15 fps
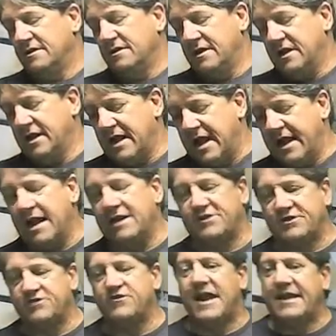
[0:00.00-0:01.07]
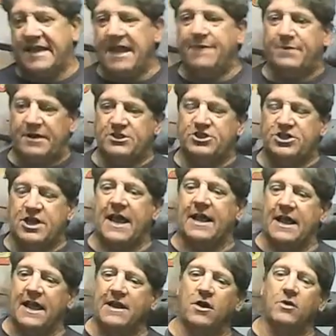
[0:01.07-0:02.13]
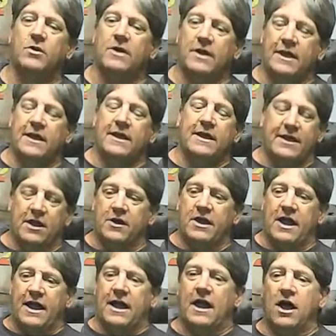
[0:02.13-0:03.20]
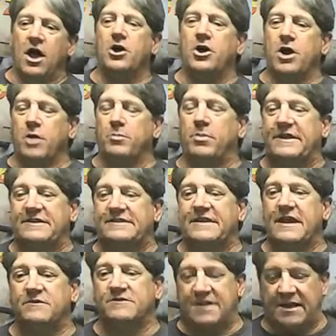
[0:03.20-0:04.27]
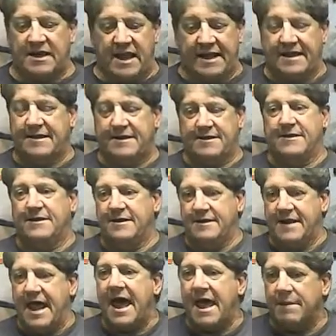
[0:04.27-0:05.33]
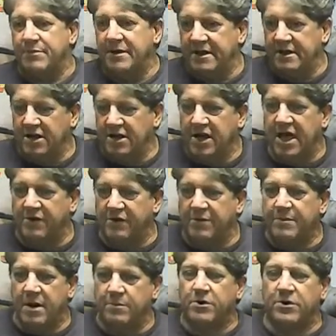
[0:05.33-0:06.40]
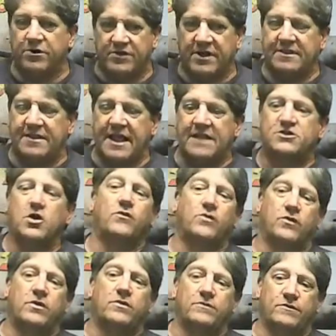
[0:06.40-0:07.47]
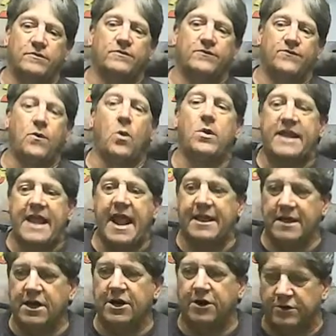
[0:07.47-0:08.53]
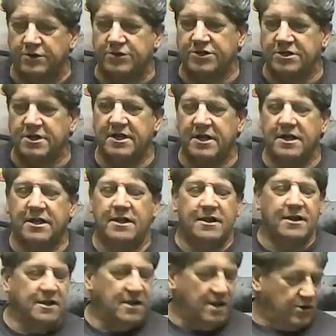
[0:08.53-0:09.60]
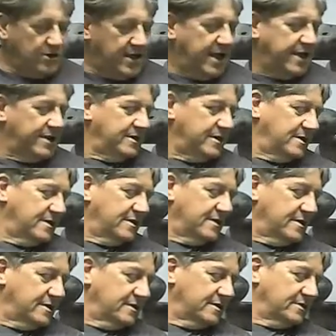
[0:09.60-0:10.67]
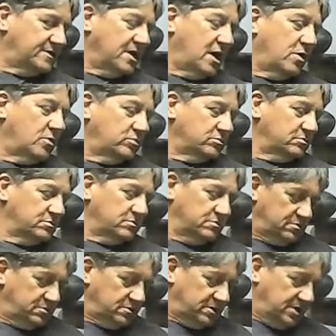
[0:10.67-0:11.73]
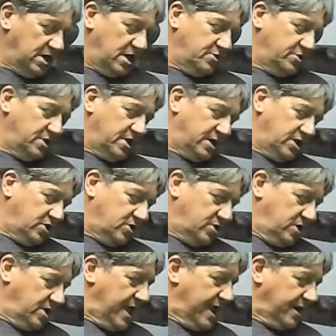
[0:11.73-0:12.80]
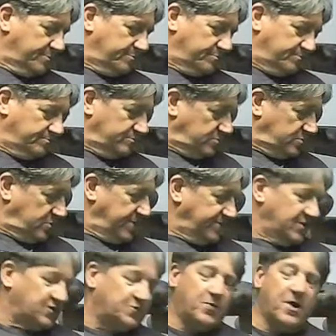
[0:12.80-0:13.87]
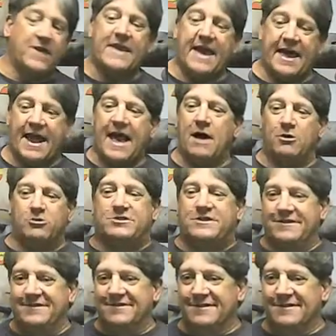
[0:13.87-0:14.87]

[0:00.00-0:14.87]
and I try to keep it in check. I know, you know, 100 airplanes sounds like not, but you got to remember that that's over 48 years. Okay, so you know you got to, if you spread that out,